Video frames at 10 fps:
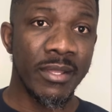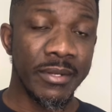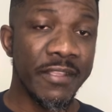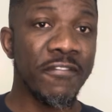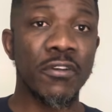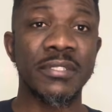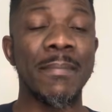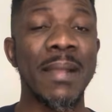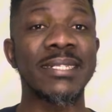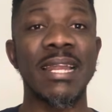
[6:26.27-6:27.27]
The first
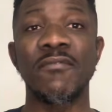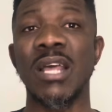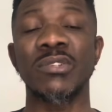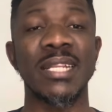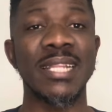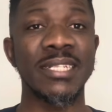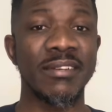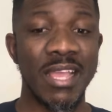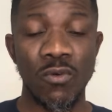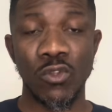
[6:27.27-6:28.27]
time I traveled outside
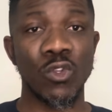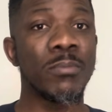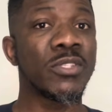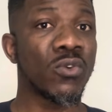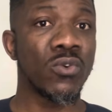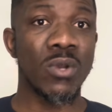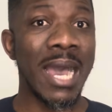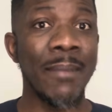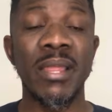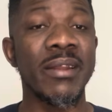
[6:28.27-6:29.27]
Nigeria was coming to
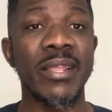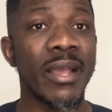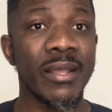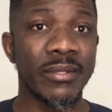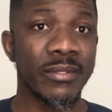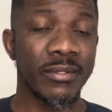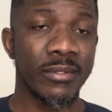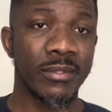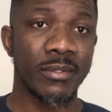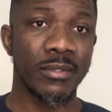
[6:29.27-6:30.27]
America.
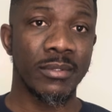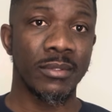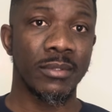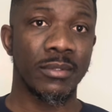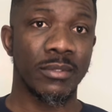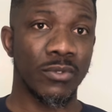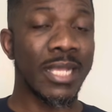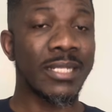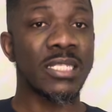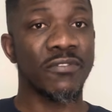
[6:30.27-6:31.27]
So
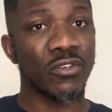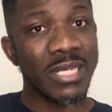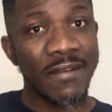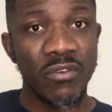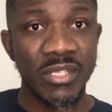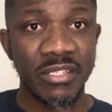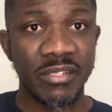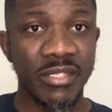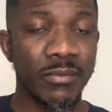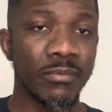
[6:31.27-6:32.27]
that is for travel
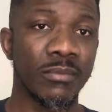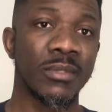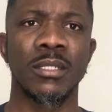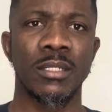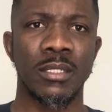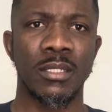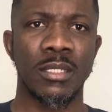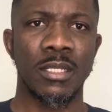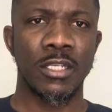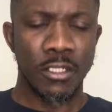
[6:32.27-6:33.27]
history.
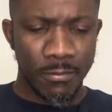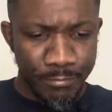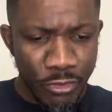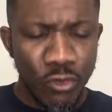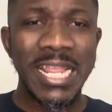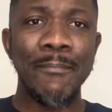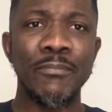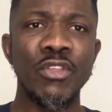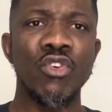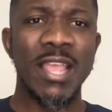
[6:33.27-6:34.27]
Build that
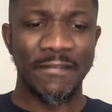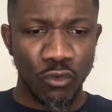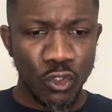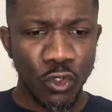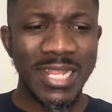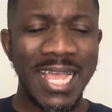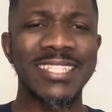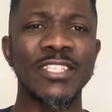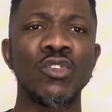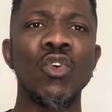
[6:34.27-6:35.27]
POF to show
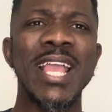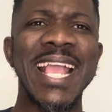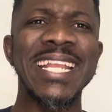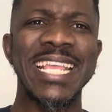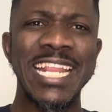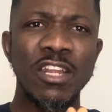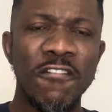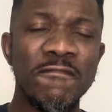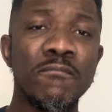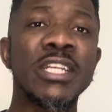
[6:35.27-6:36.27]
that you earn
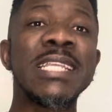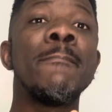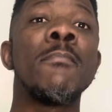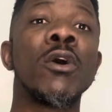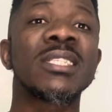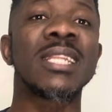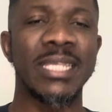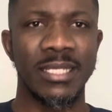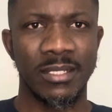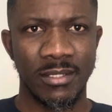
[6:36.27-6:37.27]
enough money
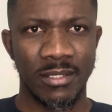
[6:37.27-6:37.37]
monthly.